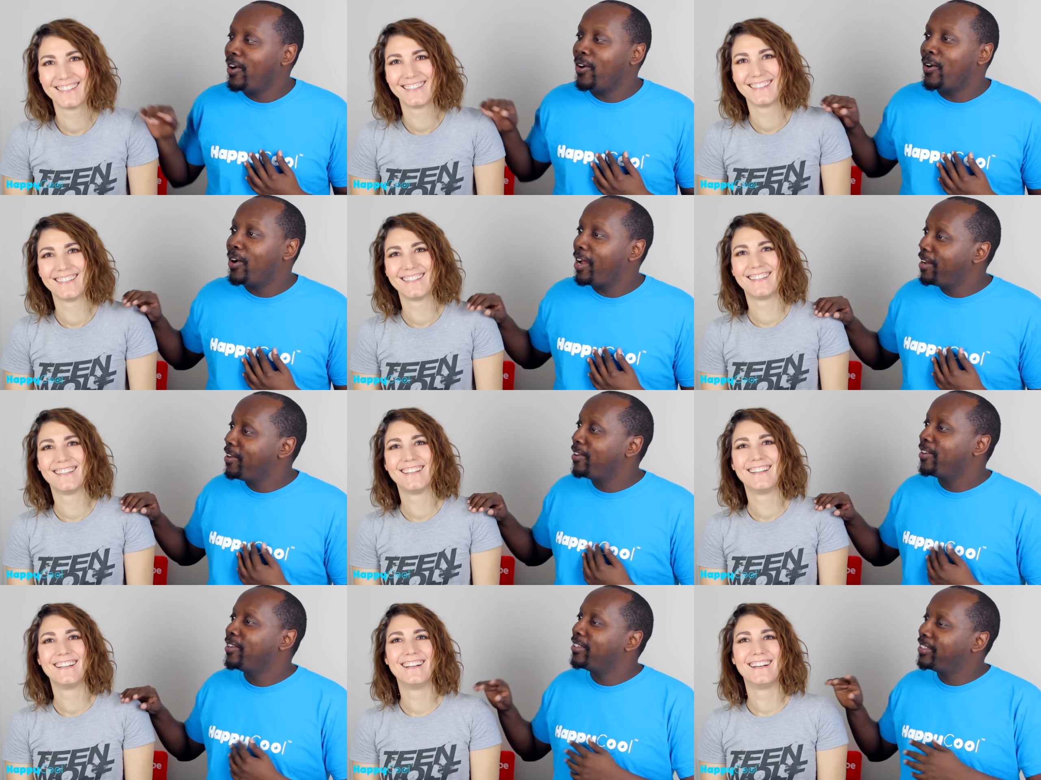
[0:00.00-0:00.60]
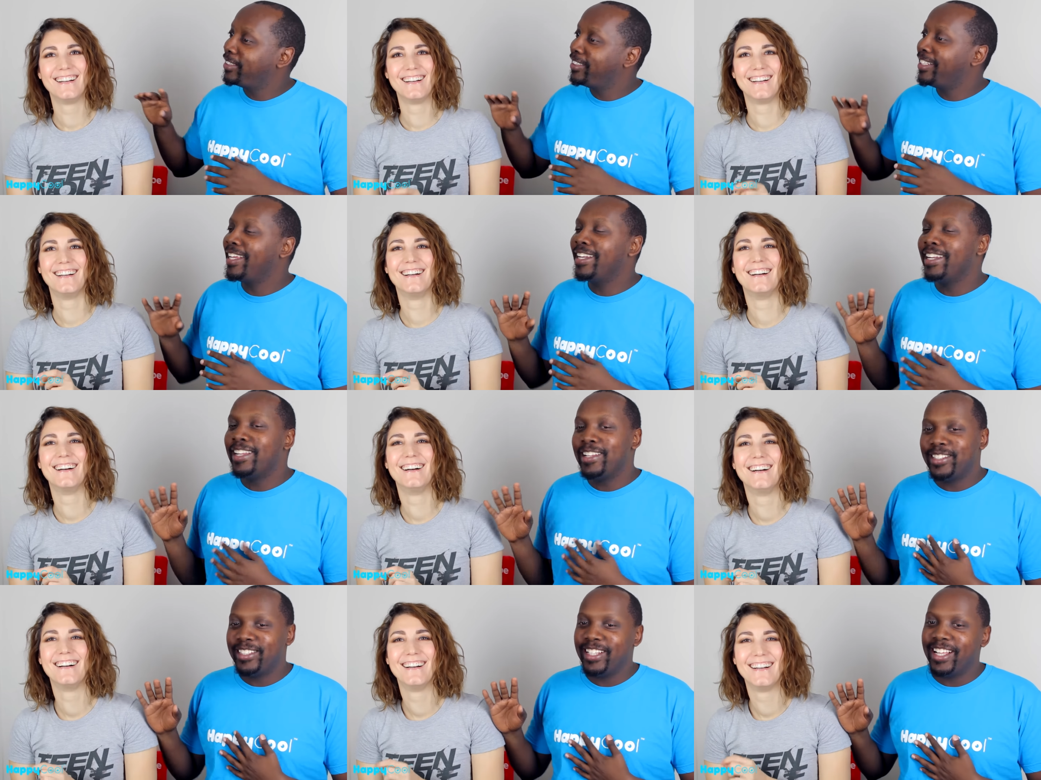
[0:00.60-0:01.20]
Speaker 1: No, no, no, it's
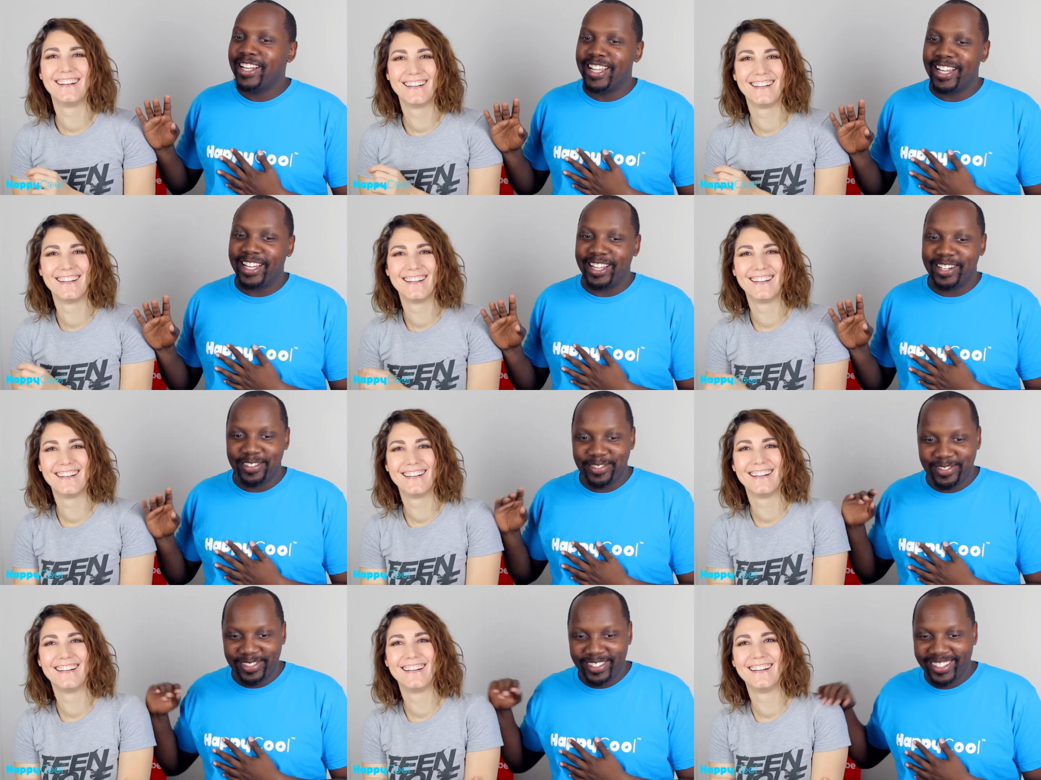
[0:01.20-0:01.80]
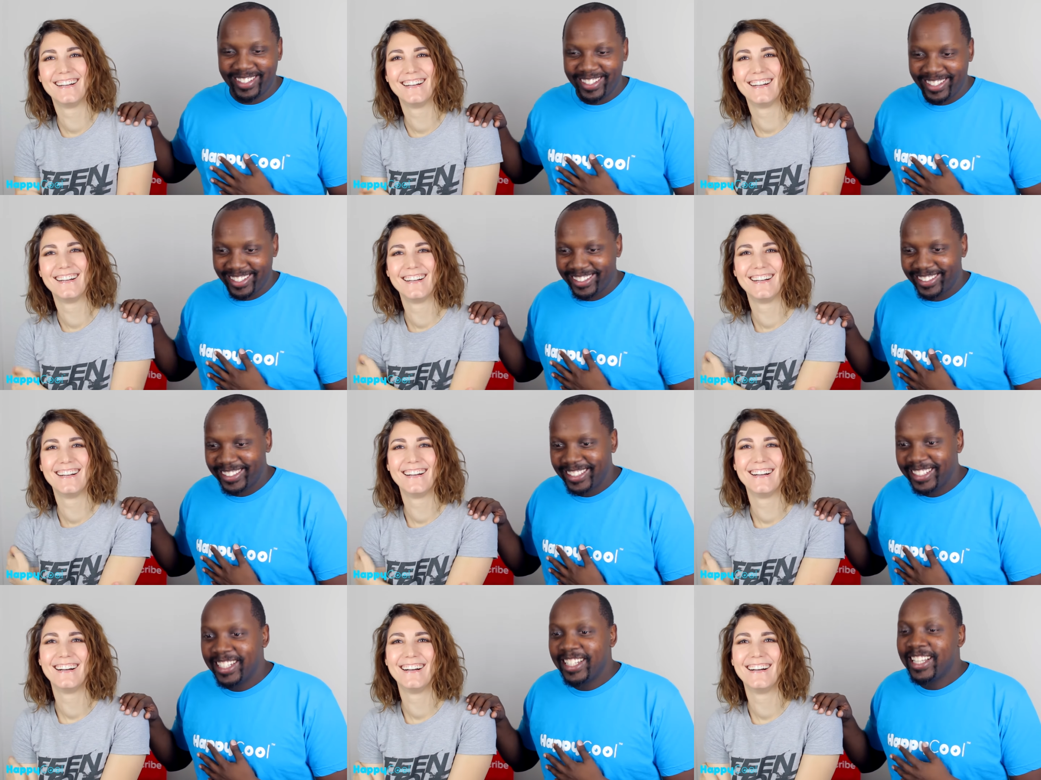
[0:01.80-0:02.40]
not. It's not negative.
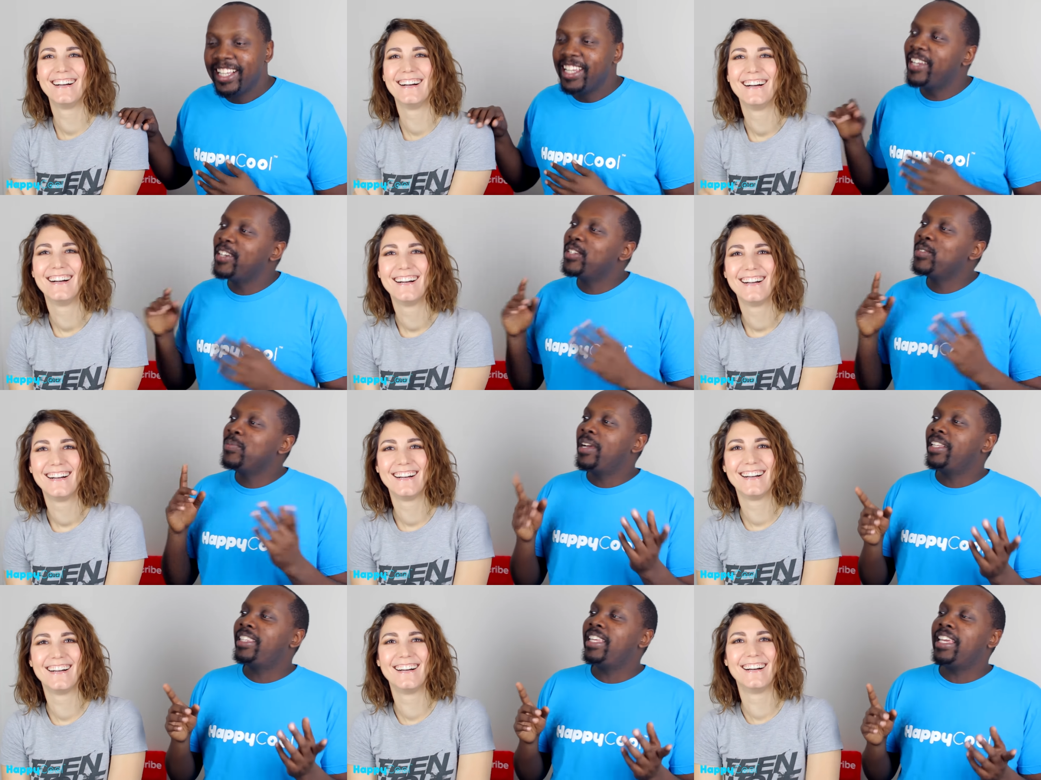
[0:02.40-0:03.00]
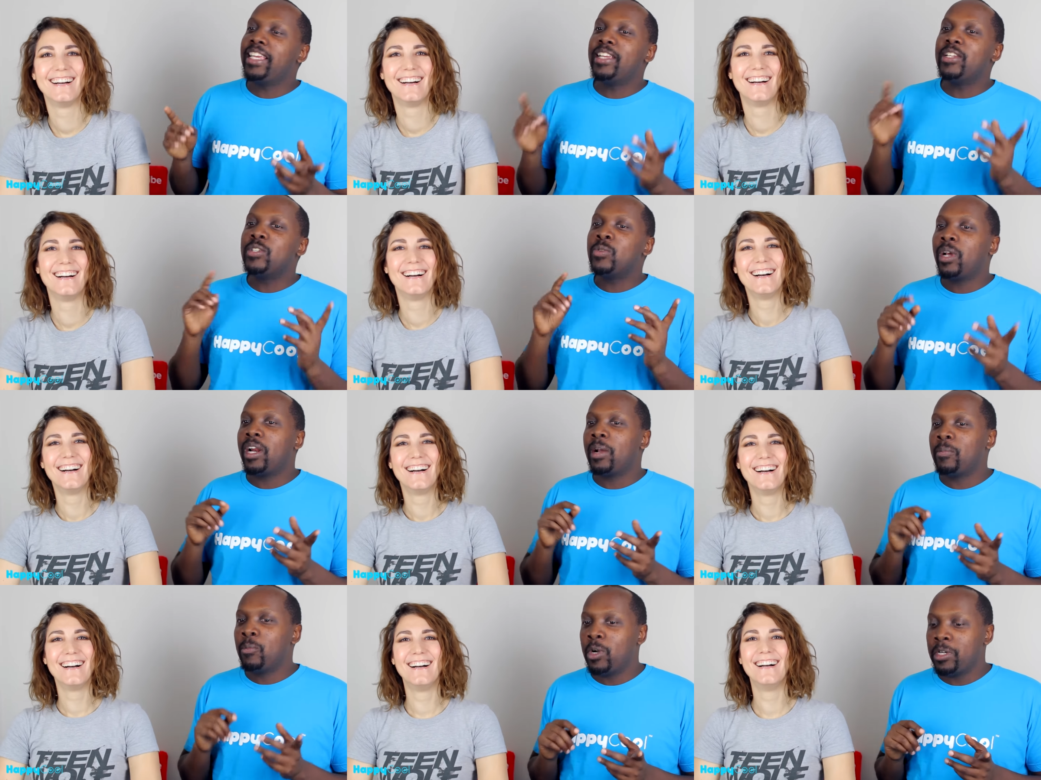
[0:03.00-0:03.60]
Here's my thing.
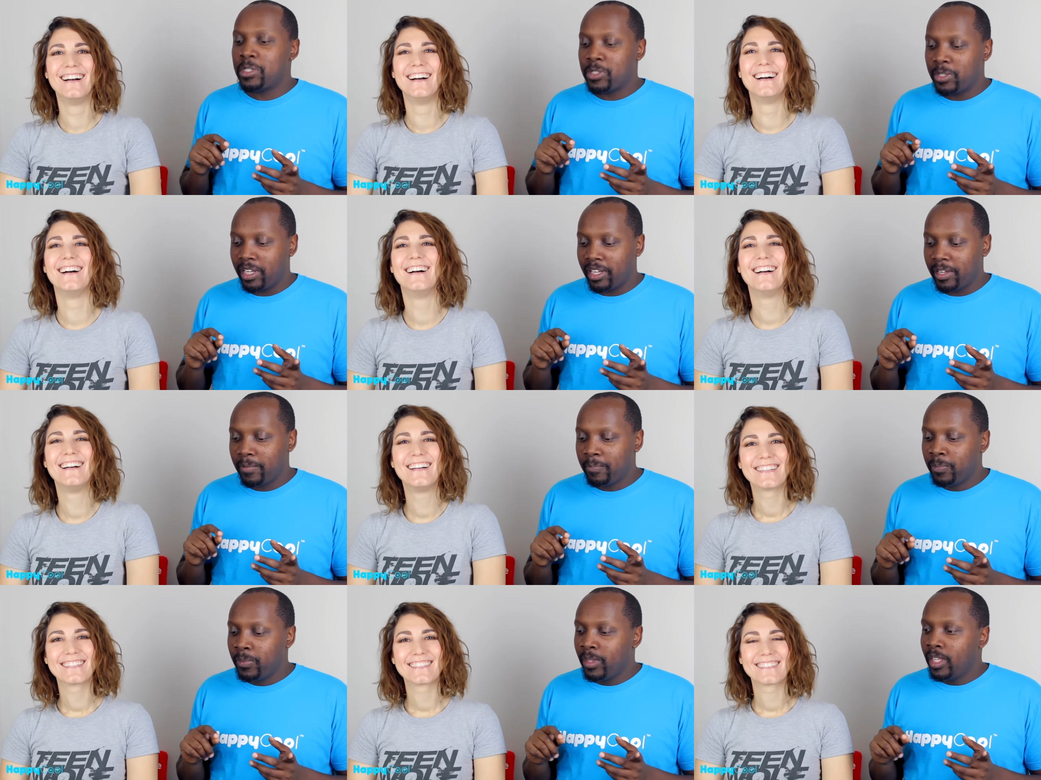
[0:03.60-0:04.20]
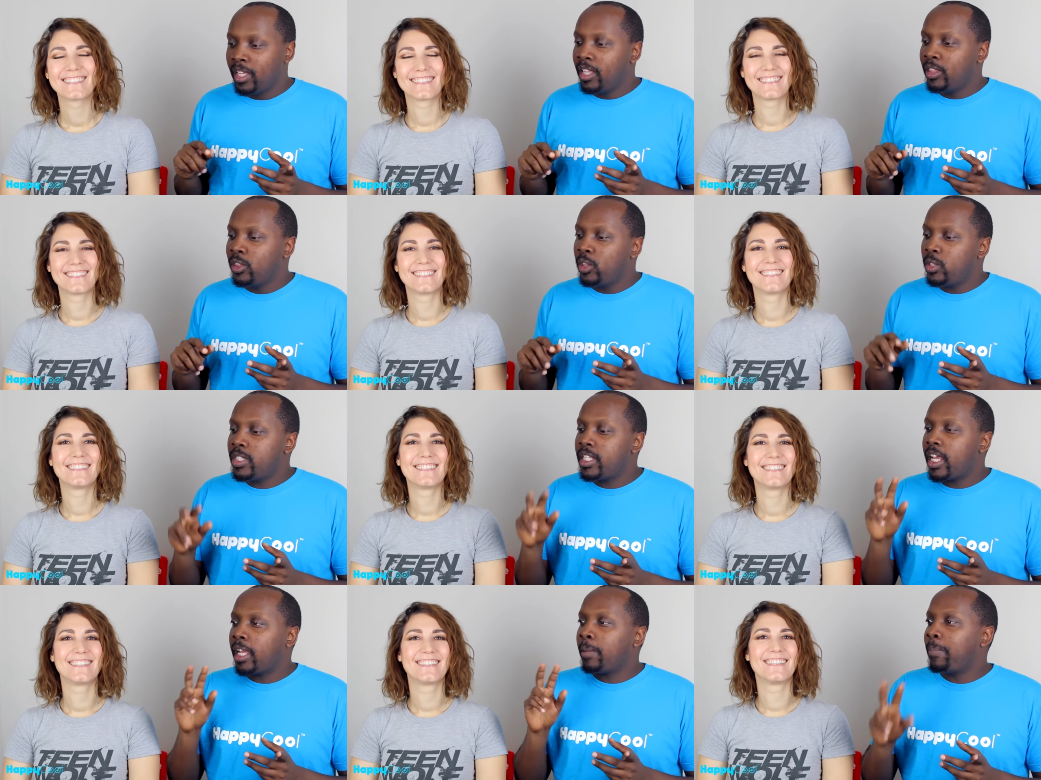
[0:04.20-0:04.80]
Here's what I'm wondering.
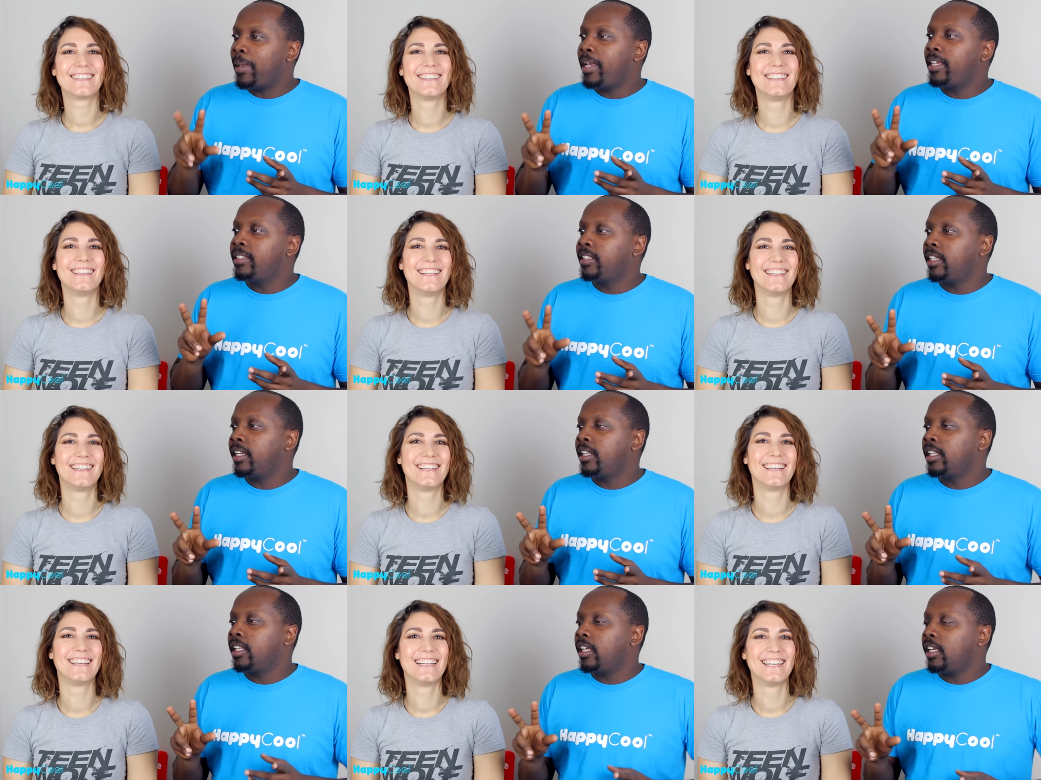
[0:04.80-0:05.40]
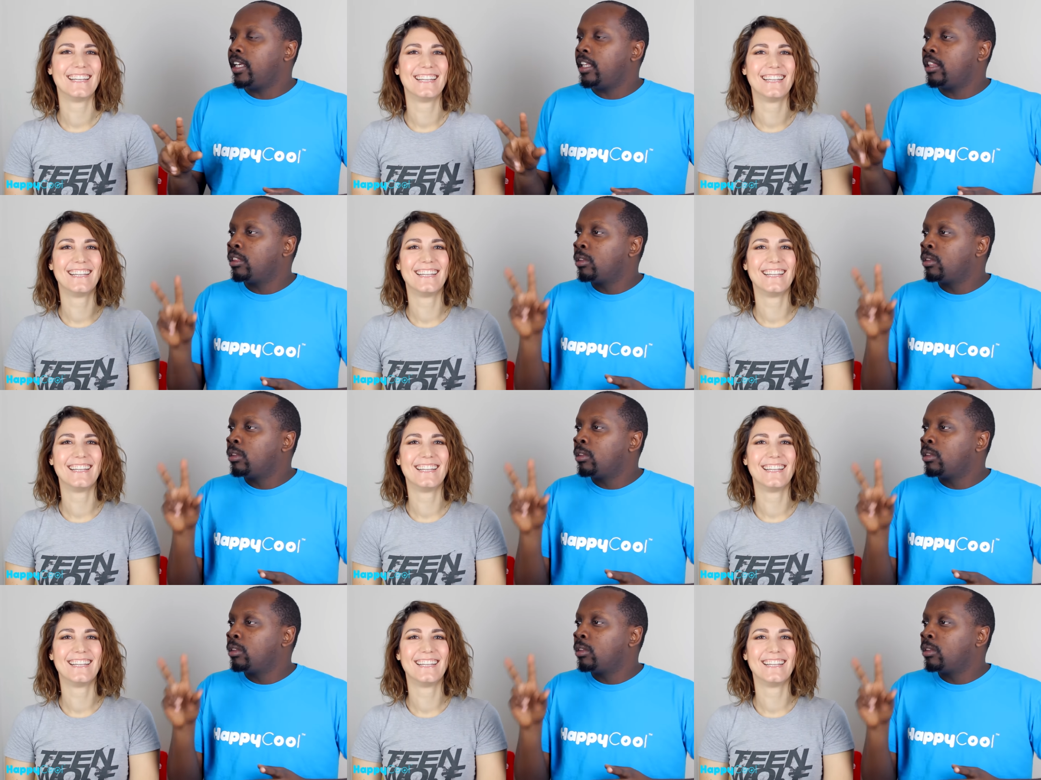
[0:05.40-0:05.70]
There's like basically